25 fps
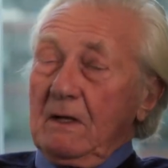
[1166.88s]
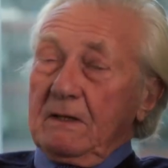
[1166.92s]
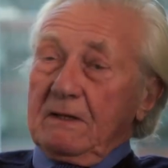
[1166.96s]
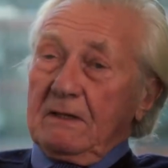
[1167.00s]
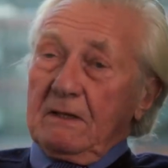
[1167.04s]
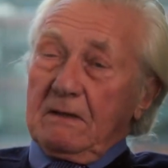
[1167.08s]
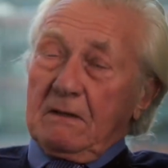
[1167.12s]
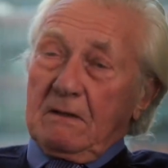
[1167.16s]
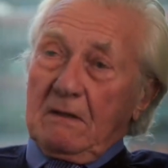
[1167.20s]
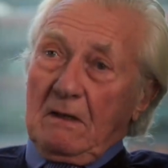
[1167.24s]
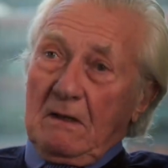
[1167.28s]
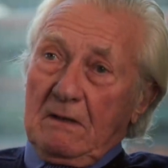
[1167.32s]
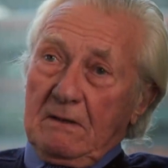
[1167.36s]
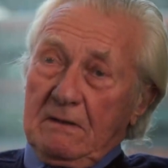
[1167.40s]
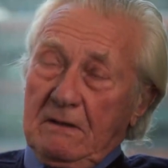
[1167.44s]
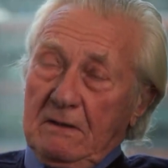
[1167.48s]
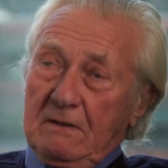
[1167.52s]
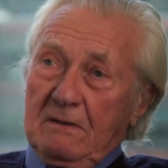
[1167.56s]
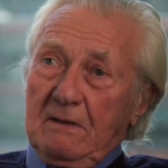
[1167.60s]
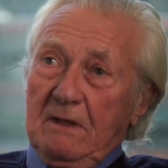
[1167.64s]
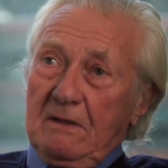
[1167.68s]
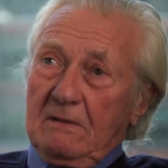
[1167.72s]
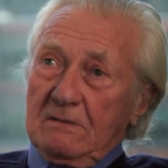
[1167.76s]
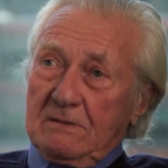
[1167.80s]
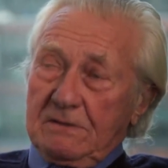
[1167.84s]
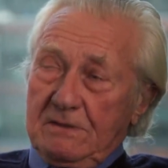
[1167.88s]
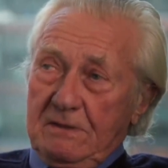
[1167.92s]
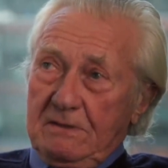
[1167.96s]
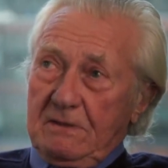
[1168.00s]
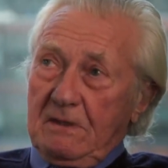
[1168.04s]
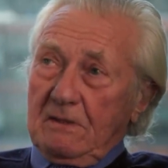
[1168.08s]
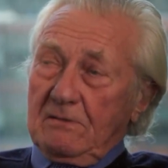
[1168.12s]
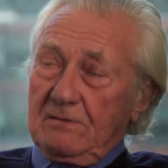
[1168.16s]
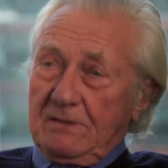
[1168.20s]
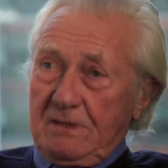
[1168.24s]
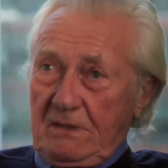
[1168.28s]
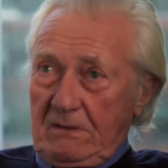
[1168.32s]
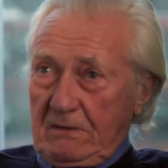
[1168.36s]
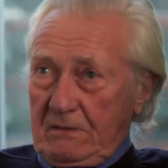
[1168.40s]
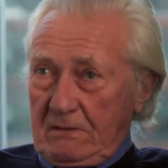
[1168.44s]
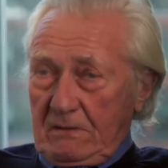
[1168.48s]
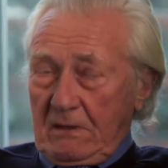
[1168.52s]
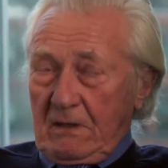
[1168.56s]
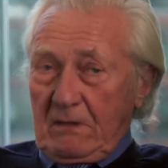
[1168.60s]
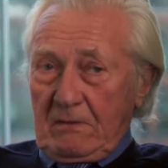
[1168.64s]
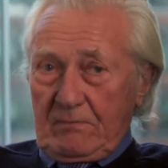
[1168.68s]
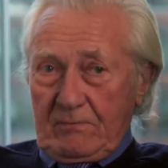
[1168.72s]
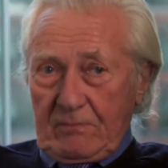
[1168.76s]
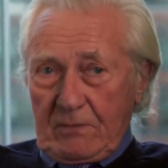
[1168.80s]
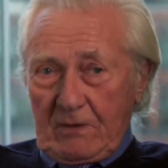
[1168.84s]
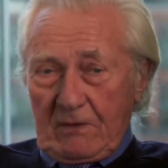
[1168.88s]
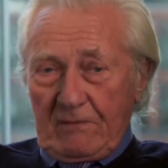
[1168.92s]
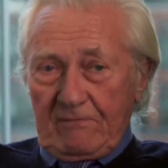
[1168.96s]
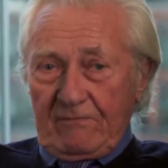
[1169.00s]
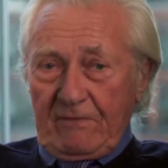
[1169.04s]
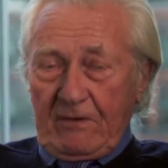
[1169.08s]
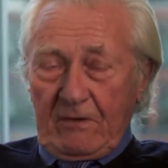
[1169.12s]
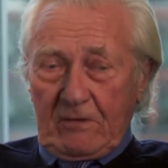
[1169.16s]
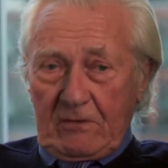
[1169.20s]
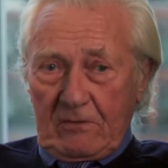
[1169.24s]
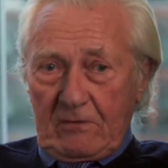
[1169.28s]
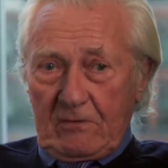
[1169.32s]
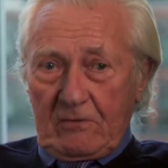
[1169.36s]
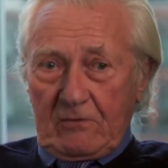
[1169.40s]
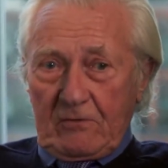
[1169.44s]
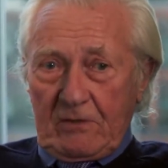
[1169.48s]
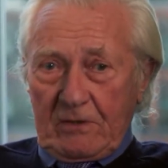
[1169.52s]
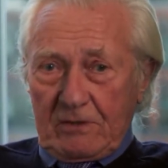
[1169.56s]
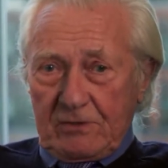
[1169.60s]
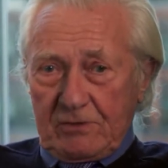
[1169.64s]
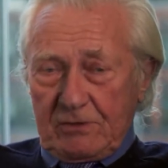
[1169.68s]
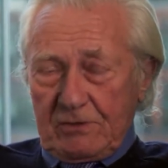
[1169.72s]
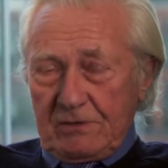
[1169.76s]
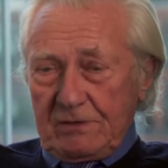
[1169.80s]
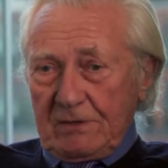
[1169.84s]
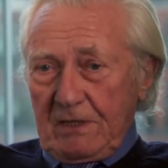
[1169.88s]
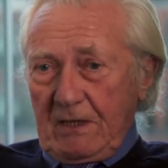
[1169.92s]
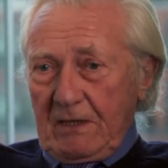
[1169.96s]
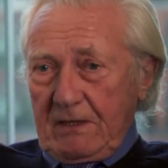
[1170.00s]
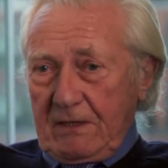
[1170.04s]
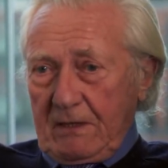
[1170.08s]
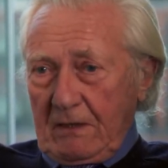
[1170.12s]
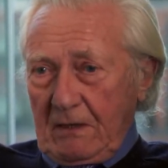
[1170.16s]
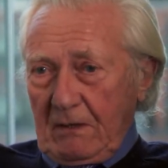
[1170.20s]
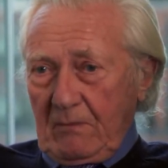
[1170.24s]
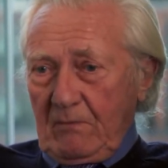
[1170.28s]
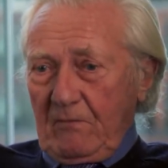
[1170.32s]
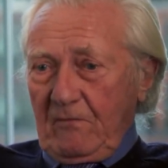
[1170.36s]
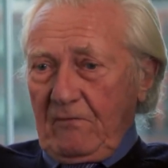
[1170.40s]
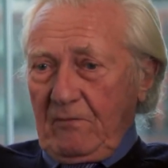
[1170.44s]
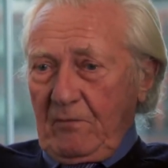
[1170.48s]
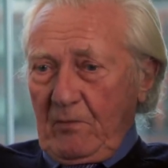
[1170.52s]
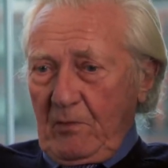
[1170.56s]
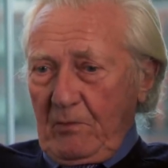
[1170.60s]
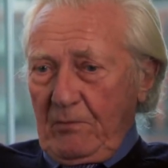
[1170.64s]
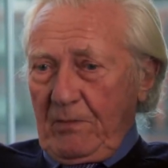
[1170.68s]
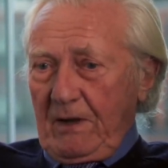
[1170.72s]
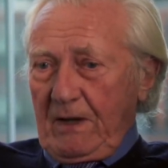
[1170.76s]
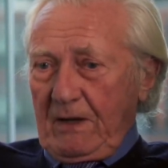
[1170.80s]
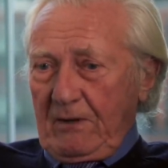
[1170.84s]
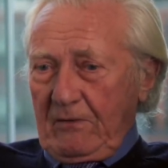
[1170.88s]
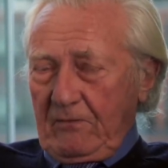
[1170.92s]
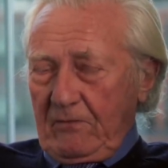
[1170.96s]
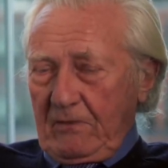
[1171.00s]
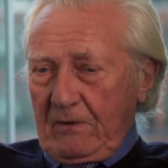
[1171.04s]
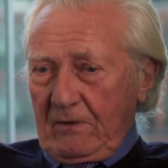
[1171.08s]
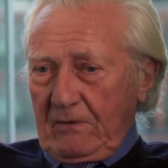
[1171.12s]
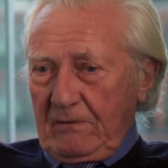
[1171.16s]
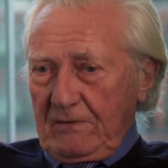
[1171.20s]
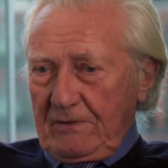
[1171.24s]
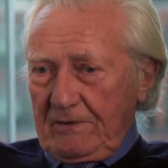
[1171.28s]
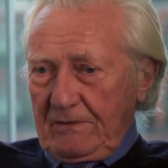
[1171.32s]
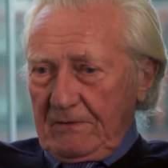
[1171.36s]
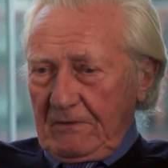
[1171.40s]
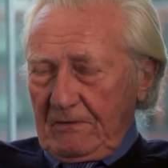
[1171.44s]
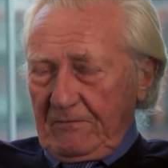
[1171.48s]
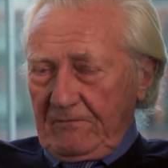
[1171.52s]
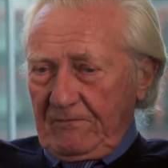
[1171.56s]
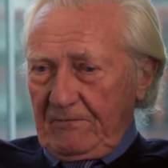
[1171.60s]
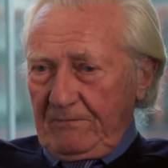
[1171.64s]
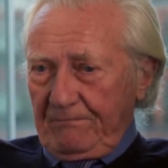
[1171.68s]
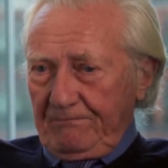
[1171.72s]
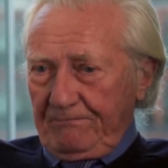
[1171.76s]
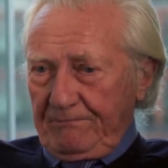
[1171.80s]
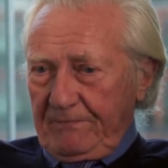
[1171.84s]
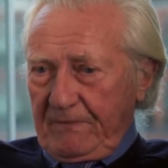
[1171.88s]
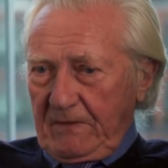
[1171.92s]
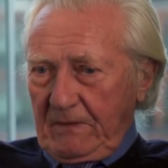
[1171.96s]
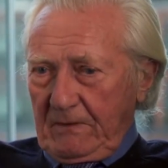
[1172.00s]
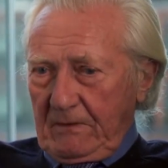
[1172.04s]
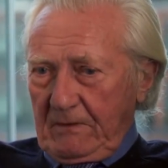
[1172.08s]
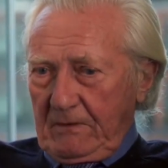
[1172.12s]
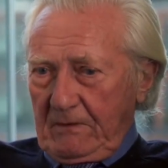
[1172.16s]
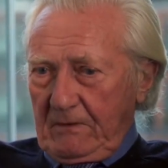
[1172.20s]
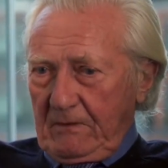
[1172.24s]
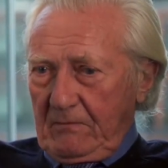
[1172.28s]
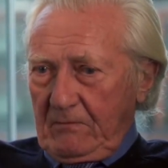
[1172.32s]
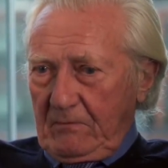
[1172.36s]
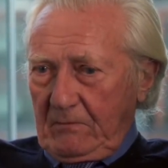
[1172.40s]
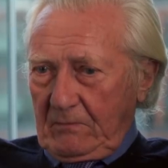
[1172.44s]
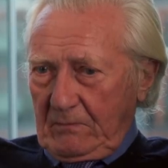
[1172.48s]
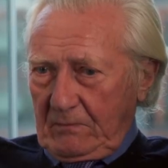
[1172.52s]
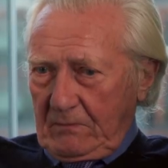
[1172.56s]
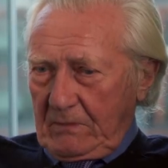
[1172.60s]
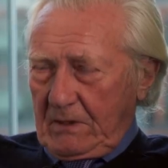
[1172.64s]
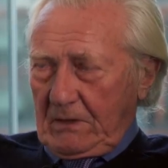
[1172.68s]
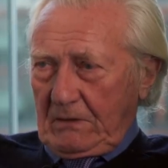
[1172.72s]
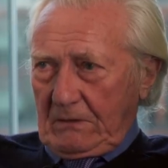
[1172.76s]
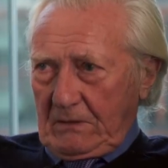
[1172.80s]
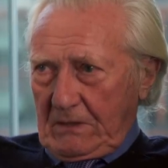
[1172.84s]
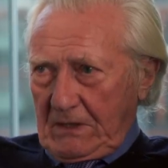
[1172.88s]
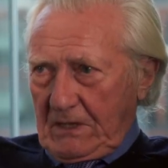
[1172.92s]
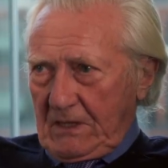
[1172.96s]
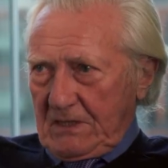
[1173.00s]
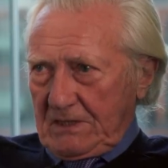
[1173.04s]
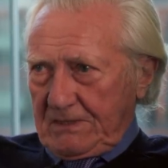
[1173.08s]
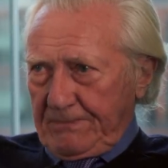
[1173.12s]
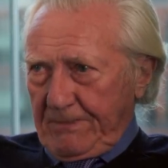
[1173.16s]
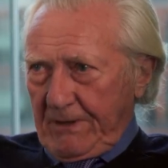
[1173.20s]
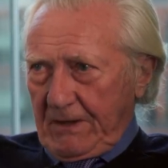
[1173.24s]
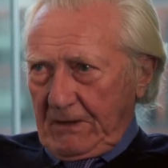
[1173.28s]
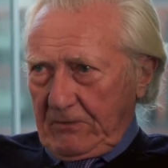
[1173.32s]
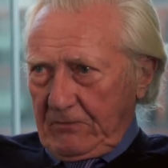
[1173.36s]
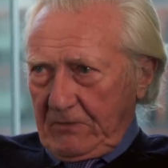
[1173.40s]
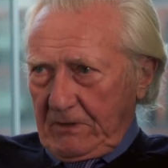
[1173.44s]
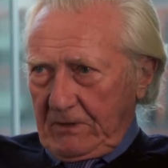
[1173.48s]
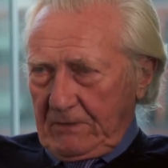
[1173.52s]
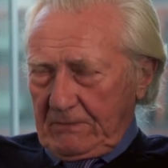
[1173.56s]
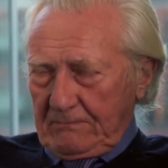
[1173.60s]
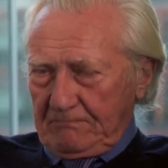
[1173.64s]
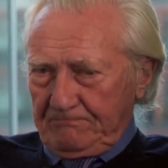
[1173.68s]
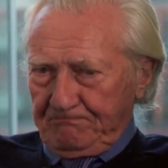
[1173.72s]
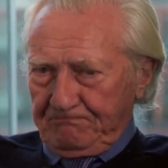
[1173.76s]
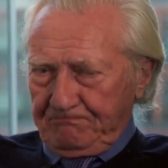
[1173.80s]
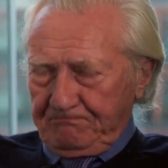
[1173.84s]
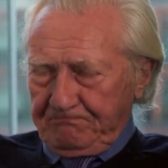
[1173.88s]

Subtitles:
No, I think those are very good questions. I come from a background of middle-class background,